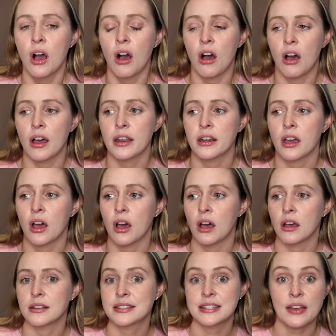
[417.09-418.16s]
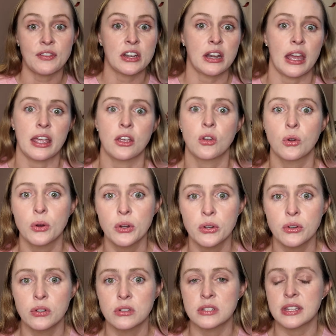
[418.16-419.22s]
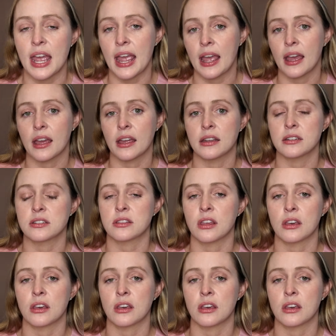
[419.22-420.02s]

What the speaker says: on a 7-night cruise and